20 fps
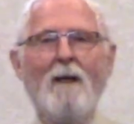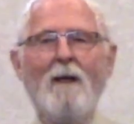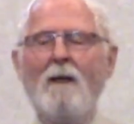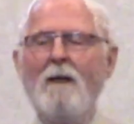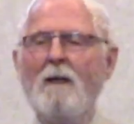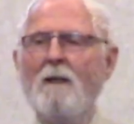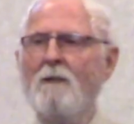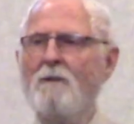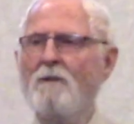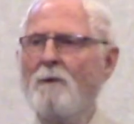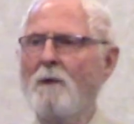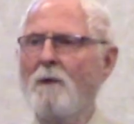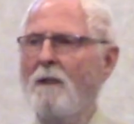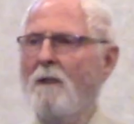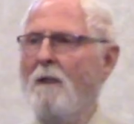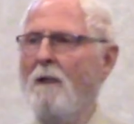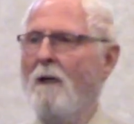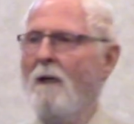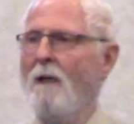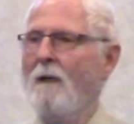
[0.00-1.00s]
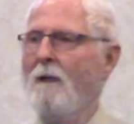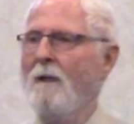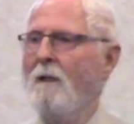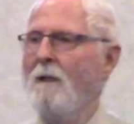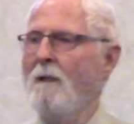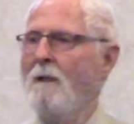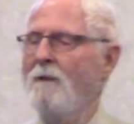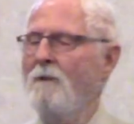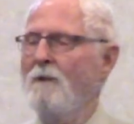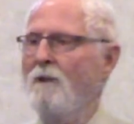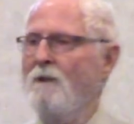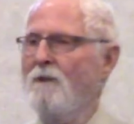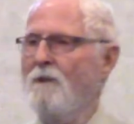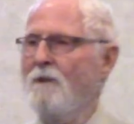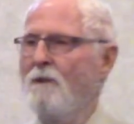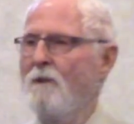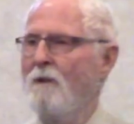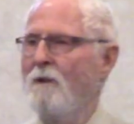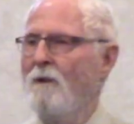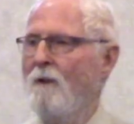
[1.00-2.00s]
Let's read that just
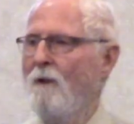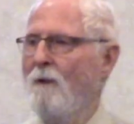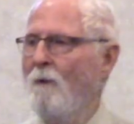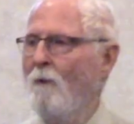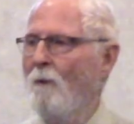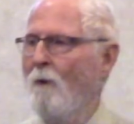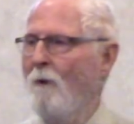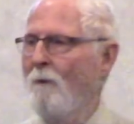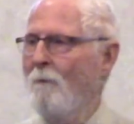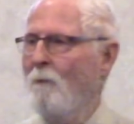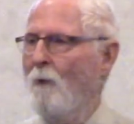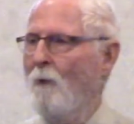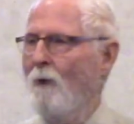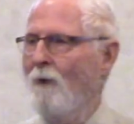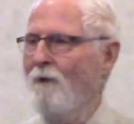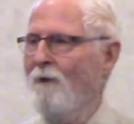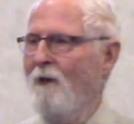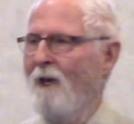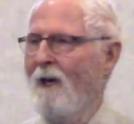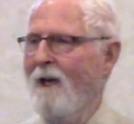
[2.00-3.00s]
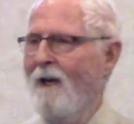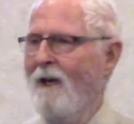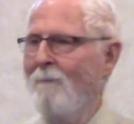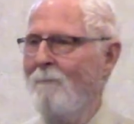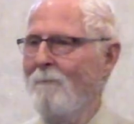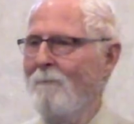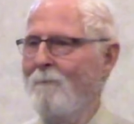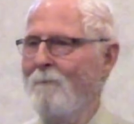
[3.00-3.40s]
one more time